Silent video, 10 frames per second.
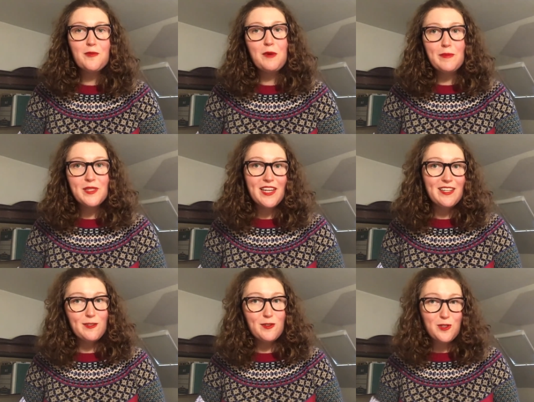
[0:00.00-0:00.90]
The website
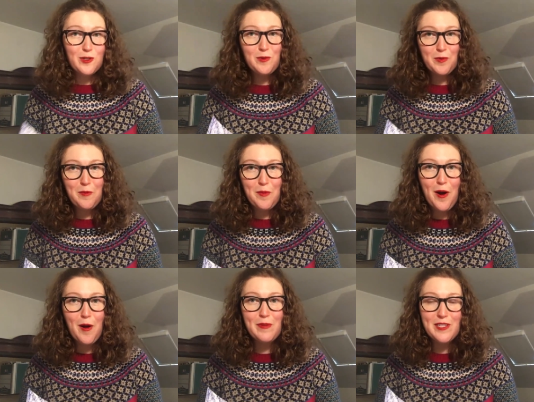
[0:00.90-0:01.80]
is
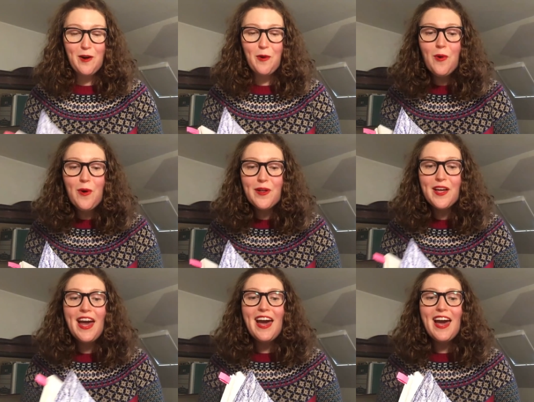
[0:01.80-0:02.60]
stewedrhubarb.org,